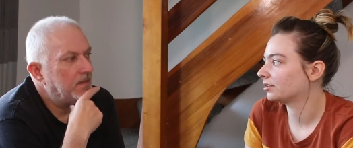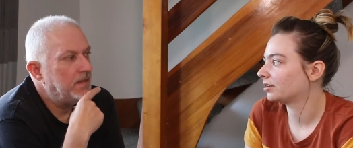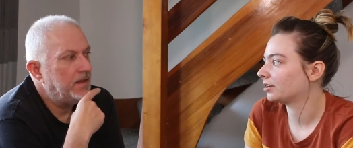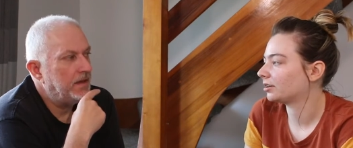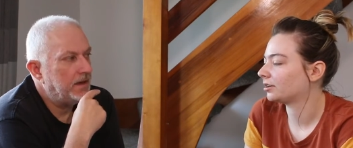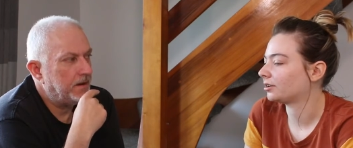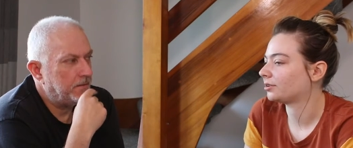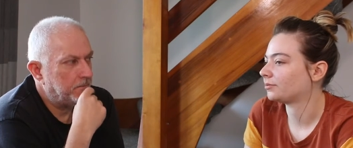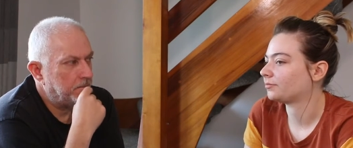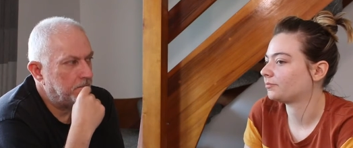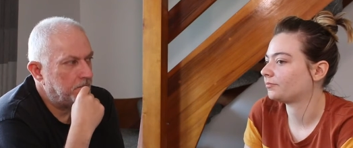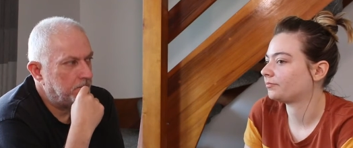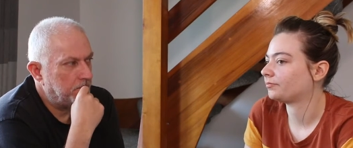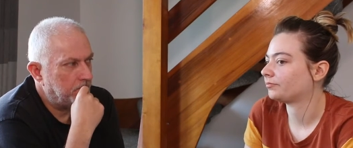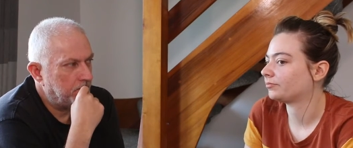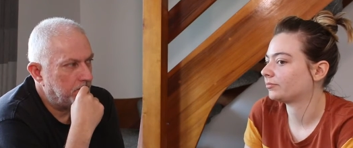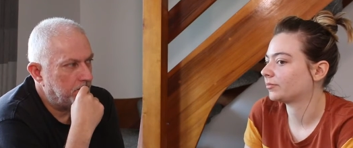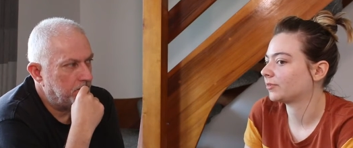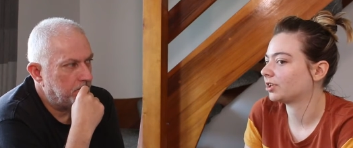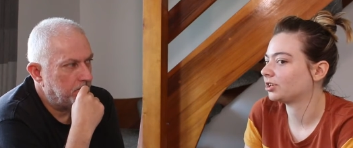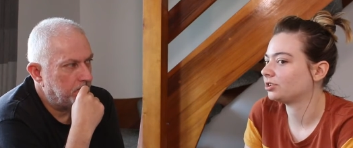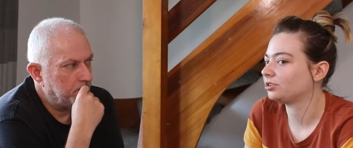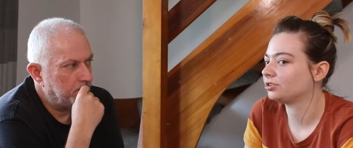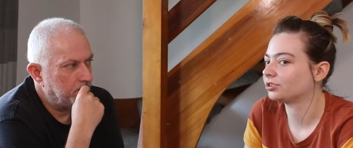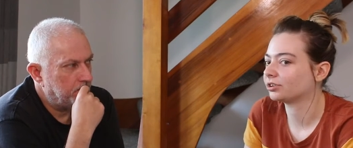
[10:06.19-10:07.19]
Speaker 1: Yeah. Um,
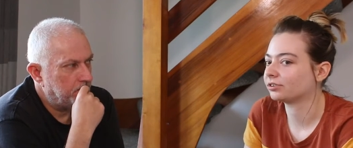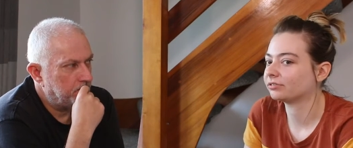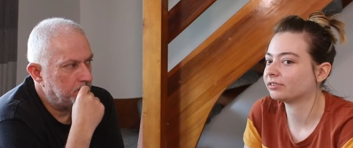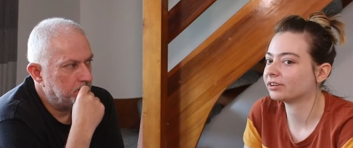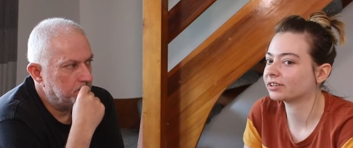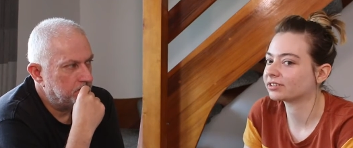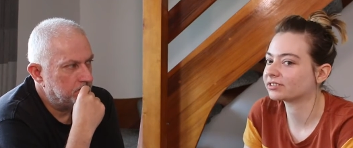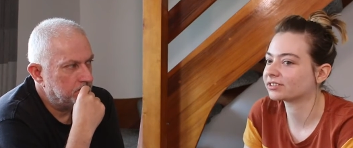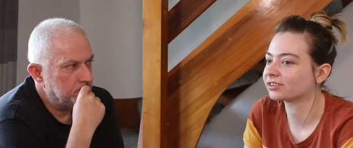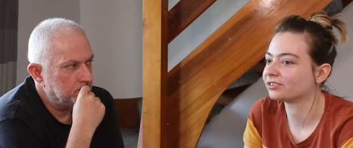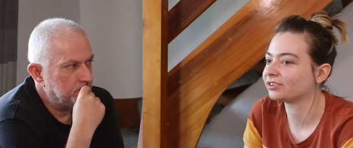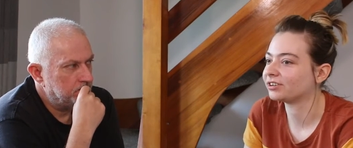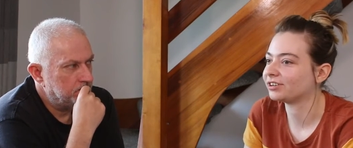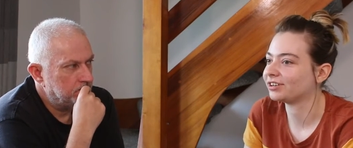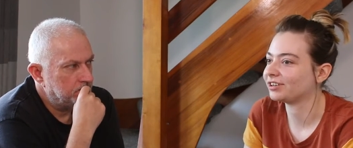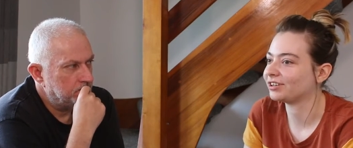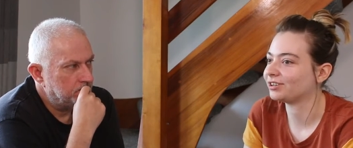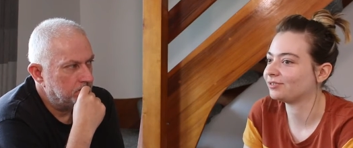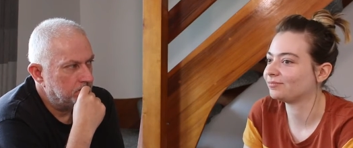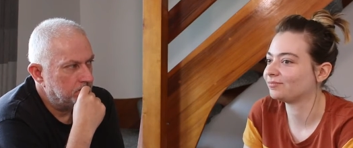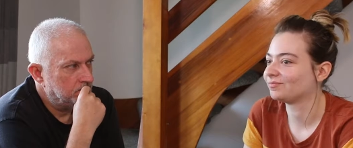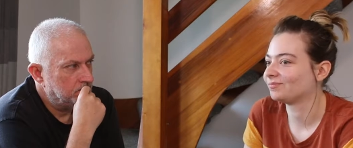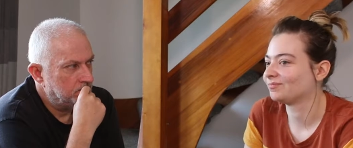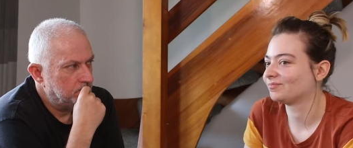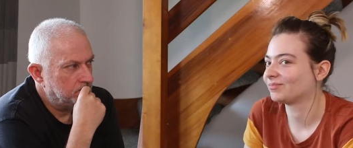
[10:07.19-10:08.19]
and you don't necessarily
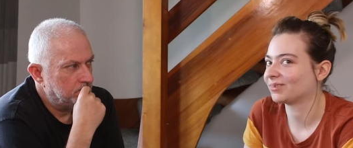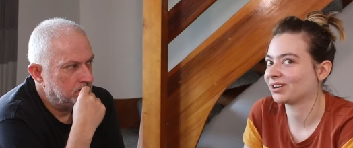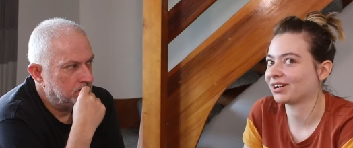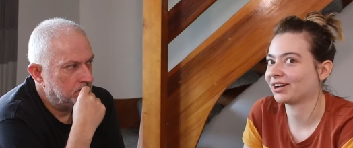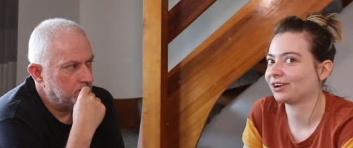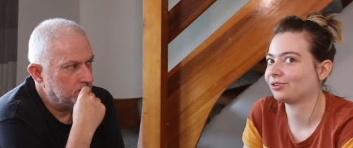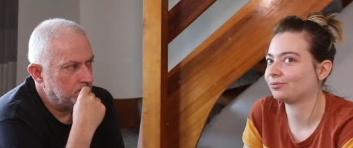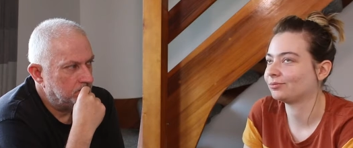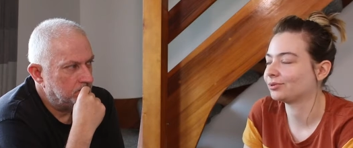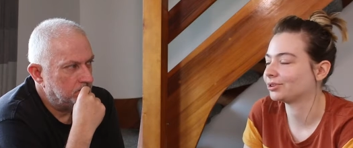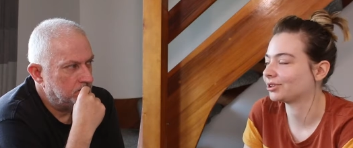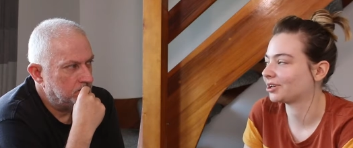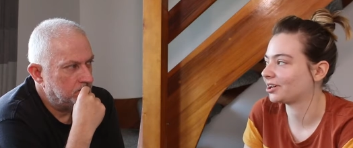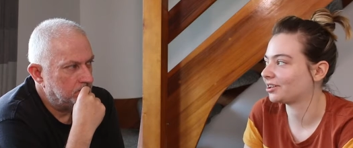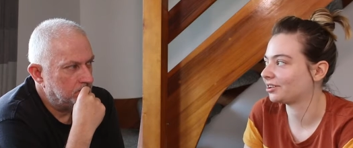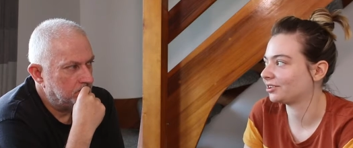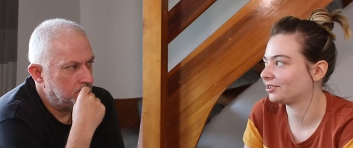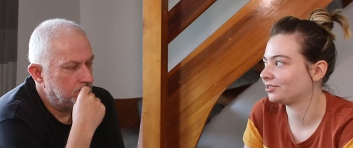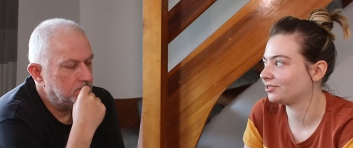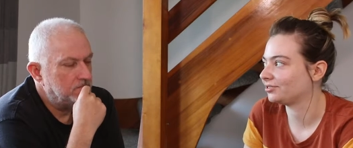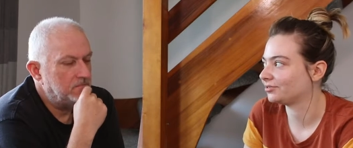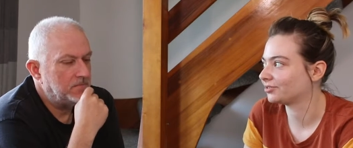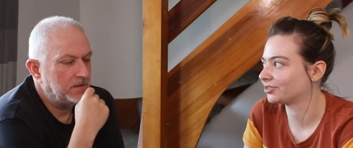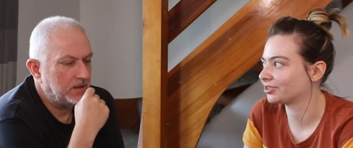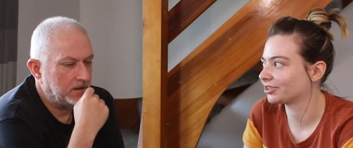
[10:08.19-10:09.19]
need my help with that.
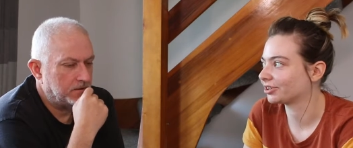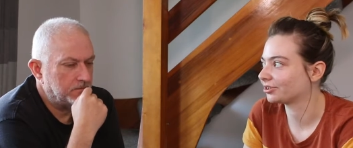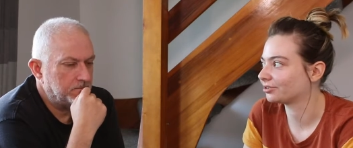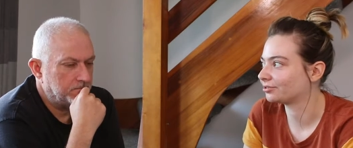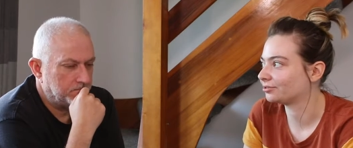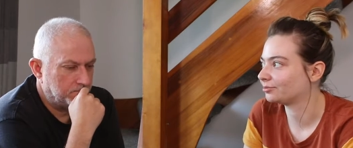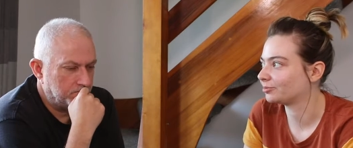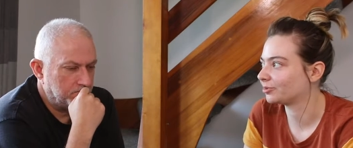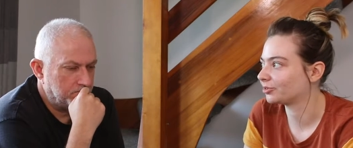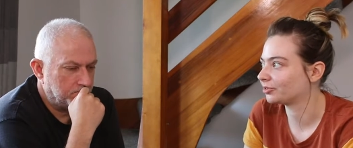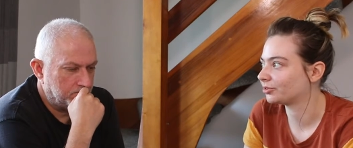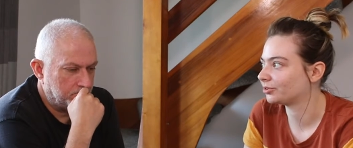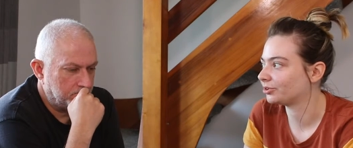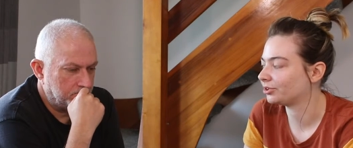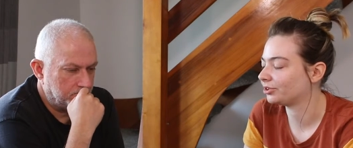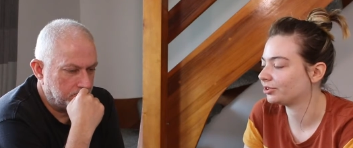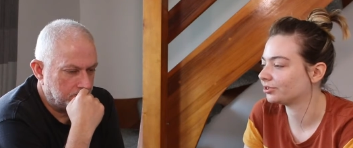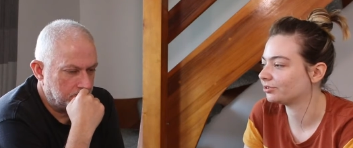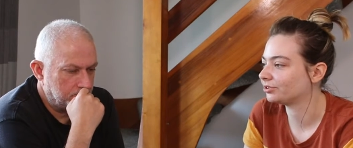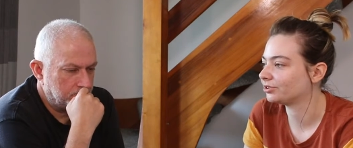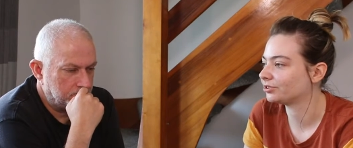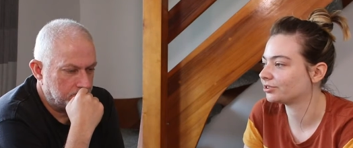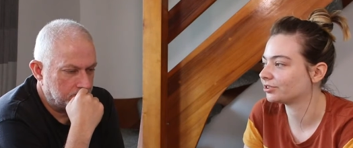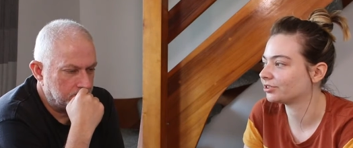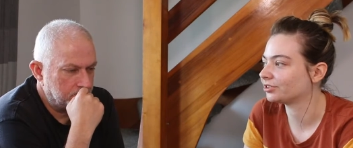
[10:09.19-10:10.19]
Like you've no. cycled before, you
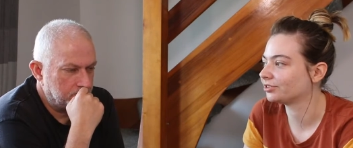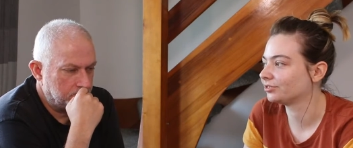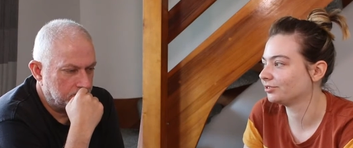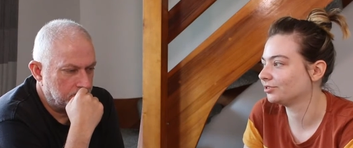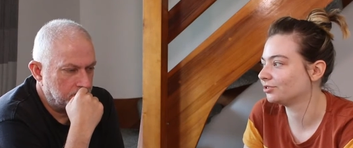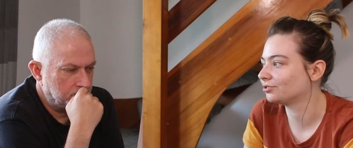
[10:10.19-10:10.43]
know what you're doing.